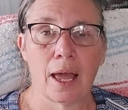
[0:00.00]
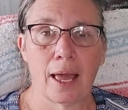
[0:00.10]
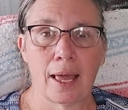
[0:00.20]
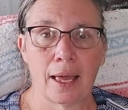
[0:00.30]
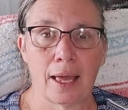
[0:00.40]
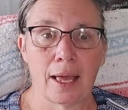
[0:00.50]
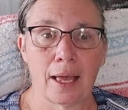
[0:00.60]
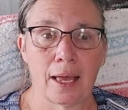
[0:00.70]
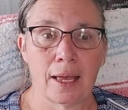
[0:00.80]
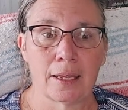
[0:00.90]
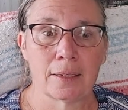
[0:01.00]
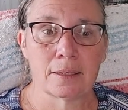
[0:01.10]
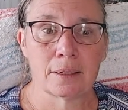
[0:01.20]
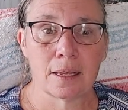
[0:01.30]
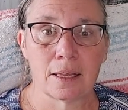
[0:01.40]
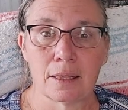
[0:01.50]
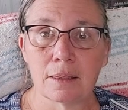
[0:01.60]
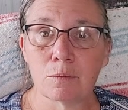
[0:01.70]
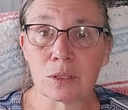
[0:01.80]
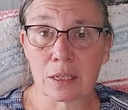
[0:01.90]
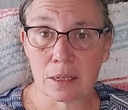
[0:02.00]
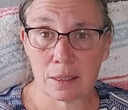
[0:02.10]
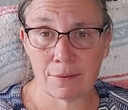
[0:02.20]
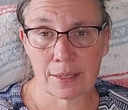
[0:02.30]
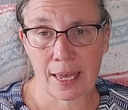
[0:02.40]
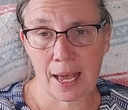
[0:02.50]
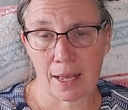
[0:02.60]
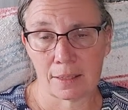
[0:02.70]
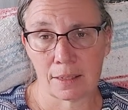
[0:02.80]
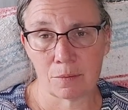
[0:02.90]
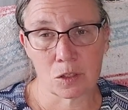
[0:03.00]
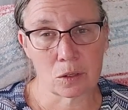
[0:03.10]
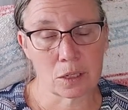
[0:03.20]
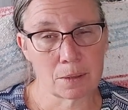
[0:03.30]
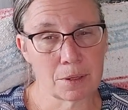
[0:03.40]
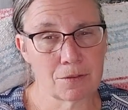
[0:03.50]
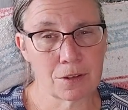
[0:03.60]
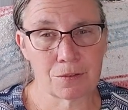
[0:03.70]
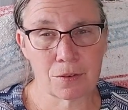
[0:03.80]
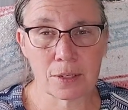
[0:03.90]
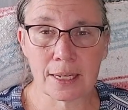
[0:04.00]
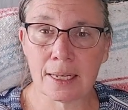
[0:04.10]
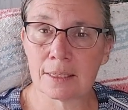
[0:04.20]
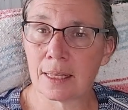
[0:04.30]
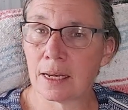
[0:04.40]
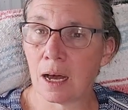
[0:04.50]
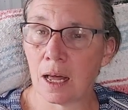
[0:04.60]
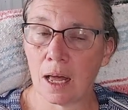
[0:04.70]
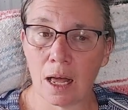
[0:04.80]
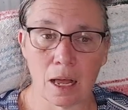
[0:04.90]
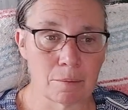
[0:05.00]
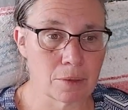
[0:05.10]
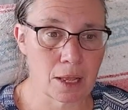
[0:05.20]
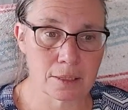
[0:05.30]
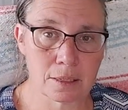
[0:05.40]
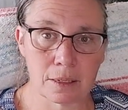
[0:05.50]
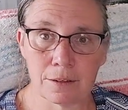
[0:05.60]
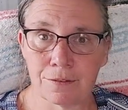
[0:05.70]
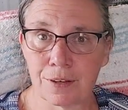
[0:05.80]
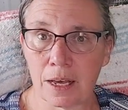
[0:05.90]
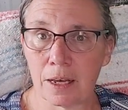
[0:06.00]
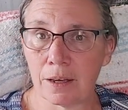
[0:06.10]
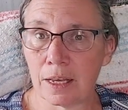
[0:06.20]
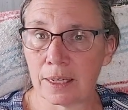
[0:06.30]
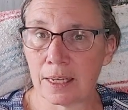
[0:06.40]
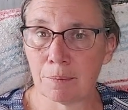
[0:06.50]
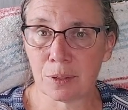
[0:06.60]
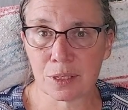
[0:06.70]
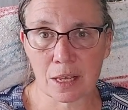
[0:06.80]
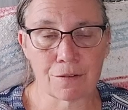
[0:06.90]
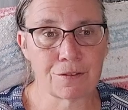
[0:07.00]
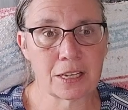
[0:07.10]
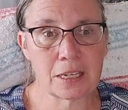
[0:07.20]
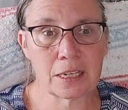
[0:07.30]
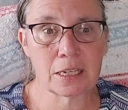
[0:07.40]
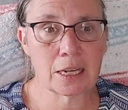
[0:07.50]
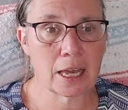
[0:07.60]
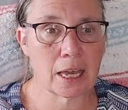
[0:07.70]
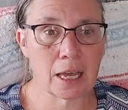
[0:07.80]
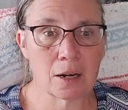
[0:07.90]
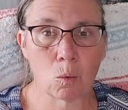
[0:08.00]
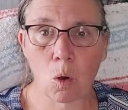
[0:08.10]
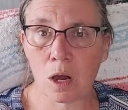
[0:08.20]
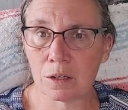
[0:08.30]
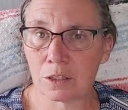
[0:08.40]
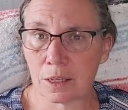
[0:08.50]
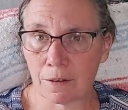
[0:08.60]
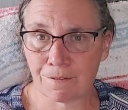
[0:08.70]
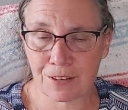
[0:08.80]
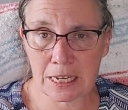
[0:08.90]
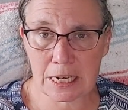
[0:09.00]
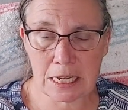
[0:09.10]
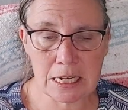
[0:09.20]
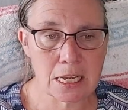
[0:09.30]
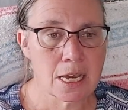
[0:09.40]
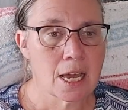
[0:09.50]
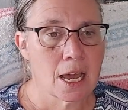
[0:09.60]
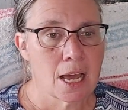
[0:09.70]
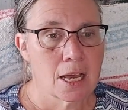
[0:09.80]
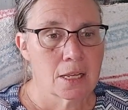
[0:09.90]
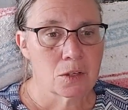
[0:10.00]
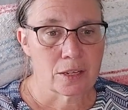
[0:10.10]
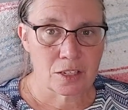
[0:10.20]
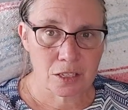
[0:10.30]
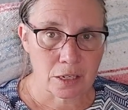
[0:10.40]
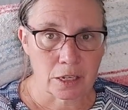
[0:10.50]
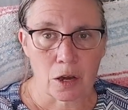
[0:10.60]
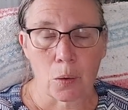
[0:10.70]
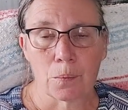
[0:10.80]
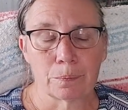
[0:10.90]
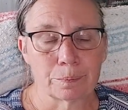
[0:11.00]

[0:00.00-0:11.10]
and was going to leave the cats. It was only going to be for 4 days. They got lots of a kibble self-feeding and water self-feeding. So I was just going to go.